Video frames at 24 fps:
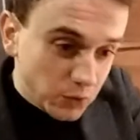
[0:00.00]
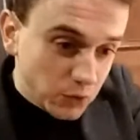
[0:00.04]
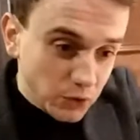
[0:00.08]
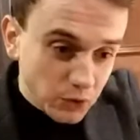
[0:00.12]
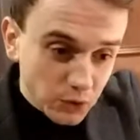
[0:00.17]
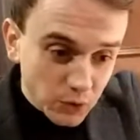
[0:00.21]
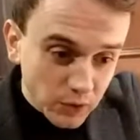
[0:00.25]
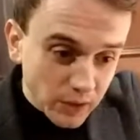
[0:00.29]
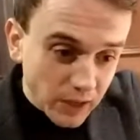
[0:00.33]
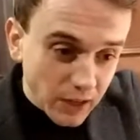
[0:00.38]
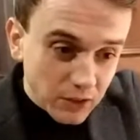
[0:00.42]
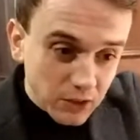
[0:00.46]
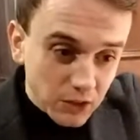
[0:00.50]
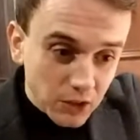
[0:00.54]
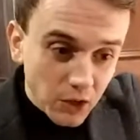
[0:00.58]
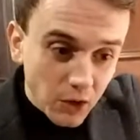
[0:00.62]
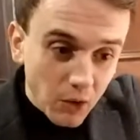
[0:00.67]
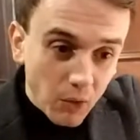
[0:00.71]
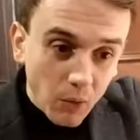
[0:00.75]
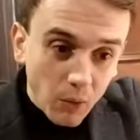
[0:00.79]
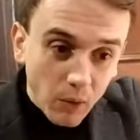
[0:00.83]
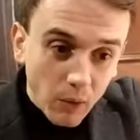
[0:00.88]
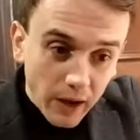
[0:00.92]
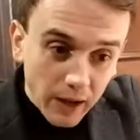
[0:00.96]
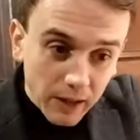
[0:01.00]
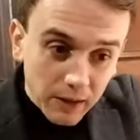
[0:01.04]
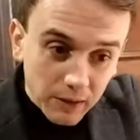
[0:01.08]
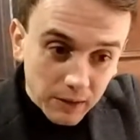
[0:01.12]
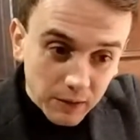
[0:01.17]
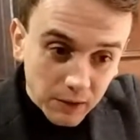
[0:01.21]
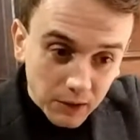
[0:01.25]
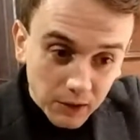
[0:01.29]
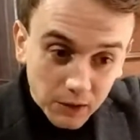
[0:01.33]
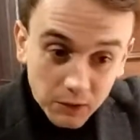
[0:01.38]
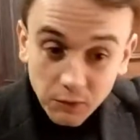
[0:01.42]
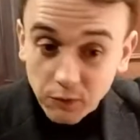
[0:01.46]
You can go and
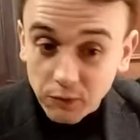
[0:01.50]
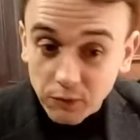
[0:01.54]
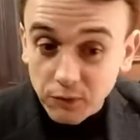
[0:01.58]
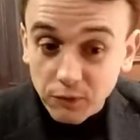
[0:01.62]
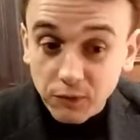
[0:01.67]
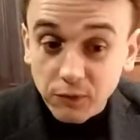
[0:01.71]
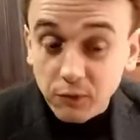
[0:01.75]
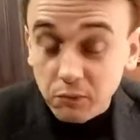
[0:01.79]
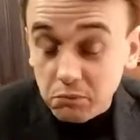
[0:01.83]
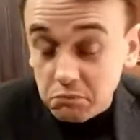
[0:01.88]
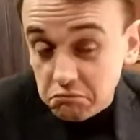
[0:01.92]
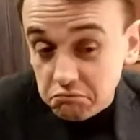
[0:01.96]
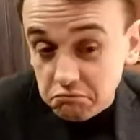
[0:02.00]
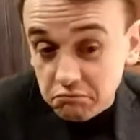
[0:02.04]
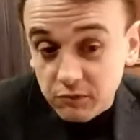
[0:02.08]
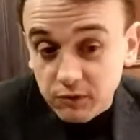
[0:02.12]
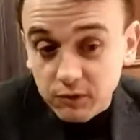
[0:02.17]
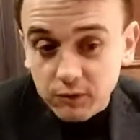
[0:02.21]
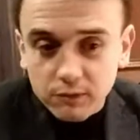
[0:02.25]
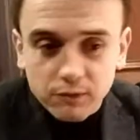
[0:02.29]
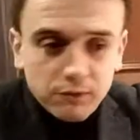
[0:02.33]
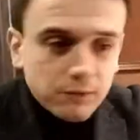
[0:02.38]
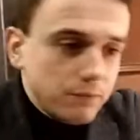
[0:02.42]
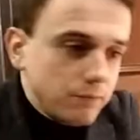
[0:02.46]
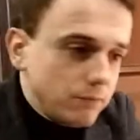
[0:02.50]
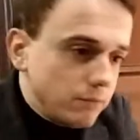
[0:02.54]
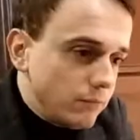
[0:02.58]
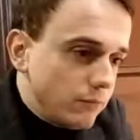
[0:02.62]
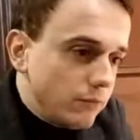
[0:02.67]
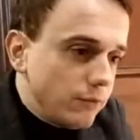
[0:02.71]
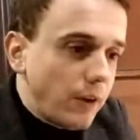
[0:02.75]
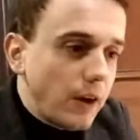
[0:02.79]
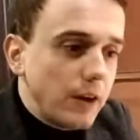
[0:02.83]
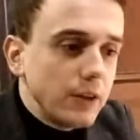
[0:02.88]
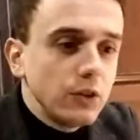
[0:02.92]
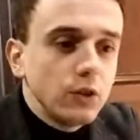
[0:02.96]

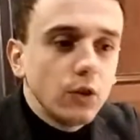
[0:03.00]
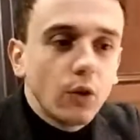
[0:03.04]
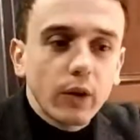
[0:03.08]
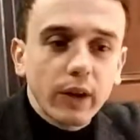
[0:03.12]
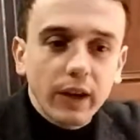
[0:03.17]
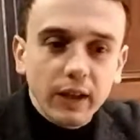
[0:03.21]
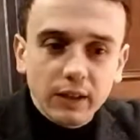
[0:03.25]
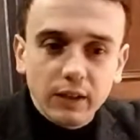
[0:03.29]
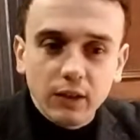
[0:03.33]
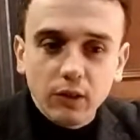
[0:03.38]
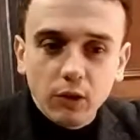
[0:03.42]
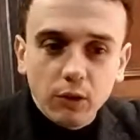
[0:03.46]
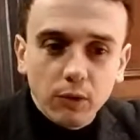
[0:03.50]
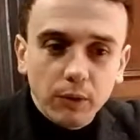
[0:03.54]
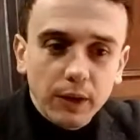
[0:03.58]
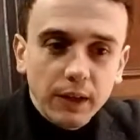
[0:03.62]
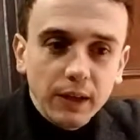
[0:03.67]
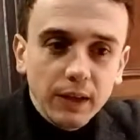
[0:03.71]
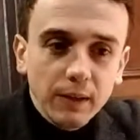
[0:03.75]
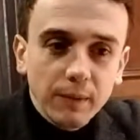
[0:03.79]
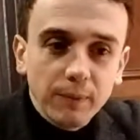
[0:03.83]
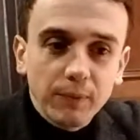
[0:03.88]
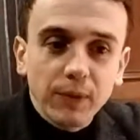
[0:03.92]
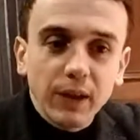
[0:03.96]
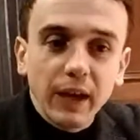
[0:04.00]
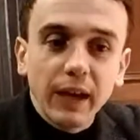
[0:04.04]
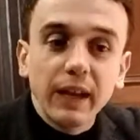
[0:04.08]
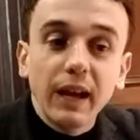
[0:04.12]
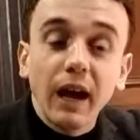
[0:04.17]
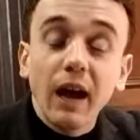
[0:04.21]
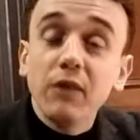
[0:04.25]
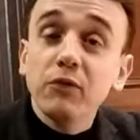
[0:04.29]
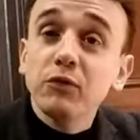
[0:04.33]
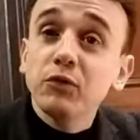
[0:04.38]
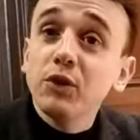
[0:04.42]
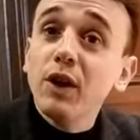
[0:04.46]
find your category, and
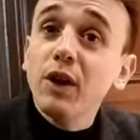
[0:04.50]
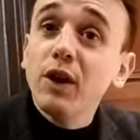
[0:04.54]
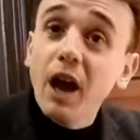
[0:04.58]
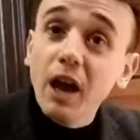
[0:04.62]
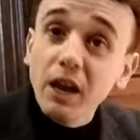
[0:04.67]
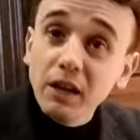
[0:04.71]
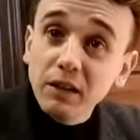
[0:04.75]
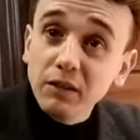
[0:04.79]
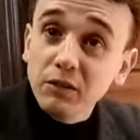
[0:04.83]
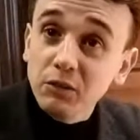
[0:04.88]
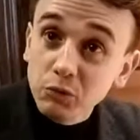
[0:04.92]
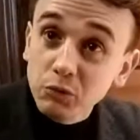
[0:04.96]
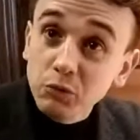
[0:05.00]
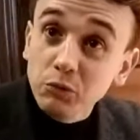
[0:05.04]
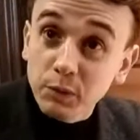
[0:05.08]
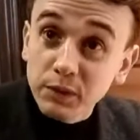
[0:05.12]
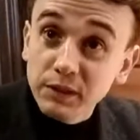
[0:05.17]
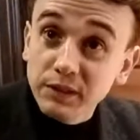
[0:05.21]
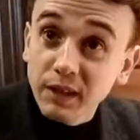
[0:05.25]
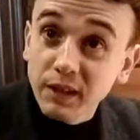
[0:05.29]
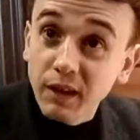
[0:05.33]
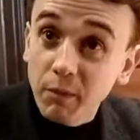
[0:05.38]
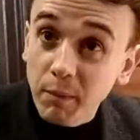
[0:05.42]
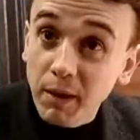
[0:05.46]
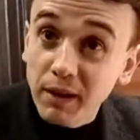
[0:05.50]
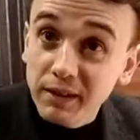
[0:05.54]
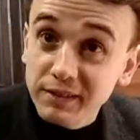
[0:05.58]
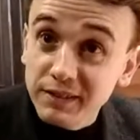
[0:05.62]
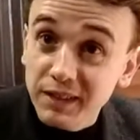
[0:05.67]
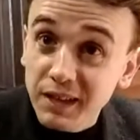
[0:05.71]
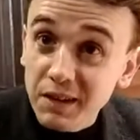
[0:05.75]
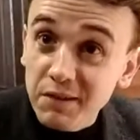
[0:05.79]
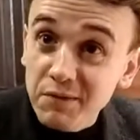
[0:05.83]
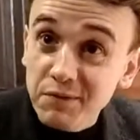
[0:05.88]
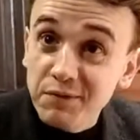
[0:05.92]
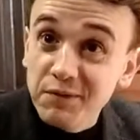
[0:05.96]
after I do research
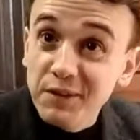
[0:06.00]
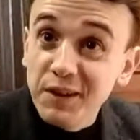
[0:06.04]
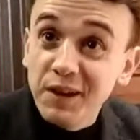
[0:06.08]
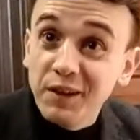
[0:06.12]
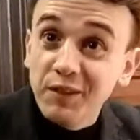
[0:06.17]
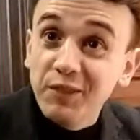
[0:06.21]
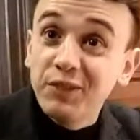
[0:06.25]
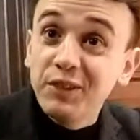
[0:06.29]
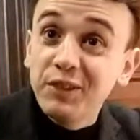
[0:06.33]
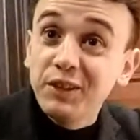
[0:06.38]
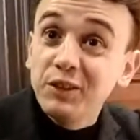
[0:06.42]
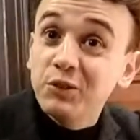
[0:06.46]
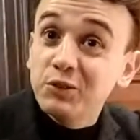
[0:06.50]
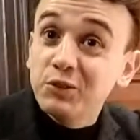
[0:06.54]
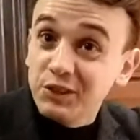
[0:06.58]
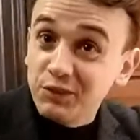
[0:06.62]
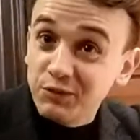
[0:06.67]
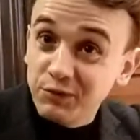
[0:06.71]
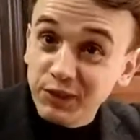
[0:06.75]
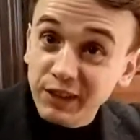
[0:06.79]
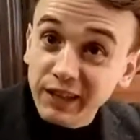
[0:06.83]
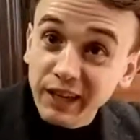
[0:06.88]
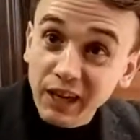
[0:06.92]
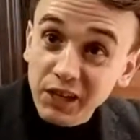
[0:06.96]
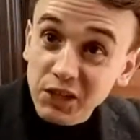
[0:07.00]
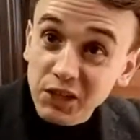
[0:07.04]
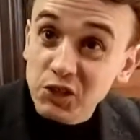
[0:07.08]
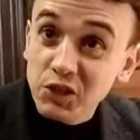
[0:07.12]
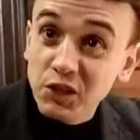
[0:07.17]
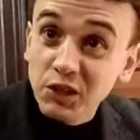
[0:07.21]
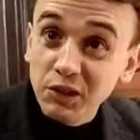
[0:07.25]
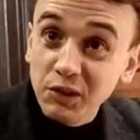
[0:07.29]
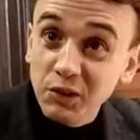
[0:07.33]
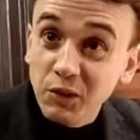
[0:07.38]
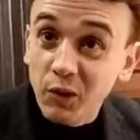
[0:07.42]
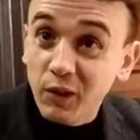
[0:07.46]
myself the
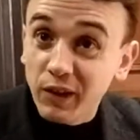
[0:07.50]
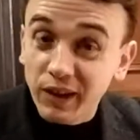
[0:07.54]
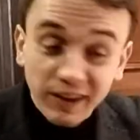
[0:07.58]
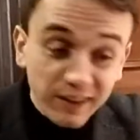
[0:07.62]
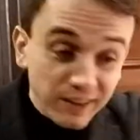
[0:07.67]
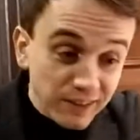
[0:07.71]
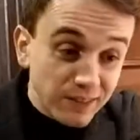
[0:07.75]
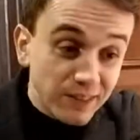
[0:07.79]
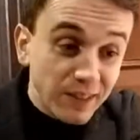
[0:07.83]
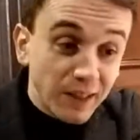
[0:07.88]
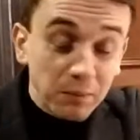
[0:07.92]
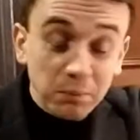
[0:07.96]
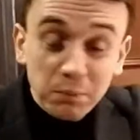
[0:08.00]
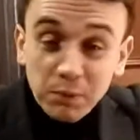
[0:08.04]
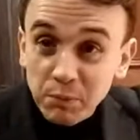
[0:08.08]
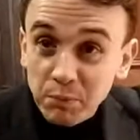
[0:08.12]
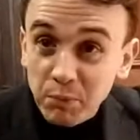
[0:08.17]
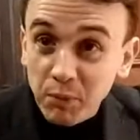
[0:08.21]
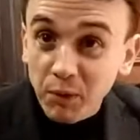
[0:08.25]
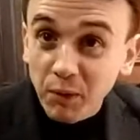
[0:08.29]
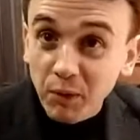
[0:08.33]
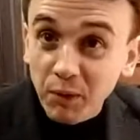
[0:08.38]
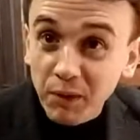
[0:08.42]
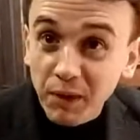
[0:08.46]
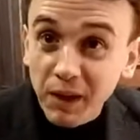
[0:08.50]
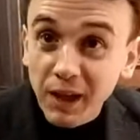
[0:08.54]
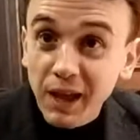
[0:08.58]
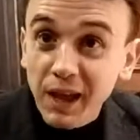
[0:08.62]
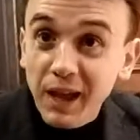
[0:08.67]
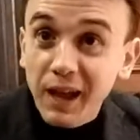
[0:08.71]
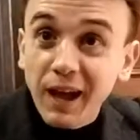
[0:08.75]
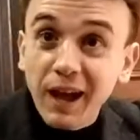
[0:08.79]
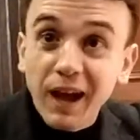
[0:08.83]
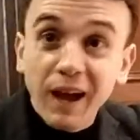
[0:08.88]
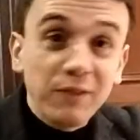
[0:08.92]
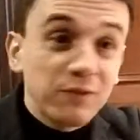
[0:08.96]
notification, that people
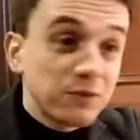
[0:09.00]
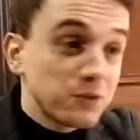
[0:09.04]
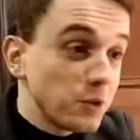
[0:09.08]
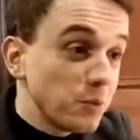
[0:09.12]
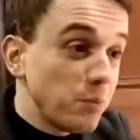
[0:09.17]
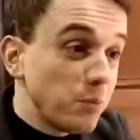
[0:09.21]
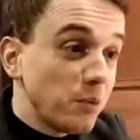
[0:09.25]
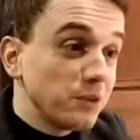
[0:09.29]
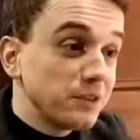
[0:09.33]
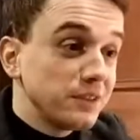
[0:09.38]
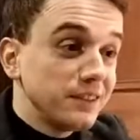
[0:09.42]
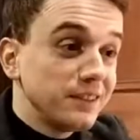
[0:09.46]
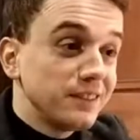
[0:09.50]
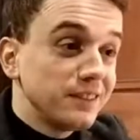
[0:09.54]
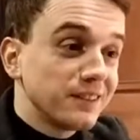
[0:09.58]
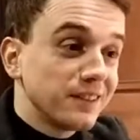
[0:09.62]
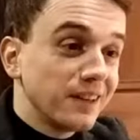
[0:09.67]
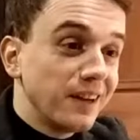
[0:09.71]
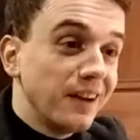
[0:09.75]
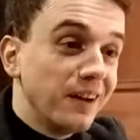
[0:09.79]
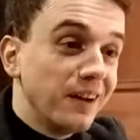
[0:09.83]
have supported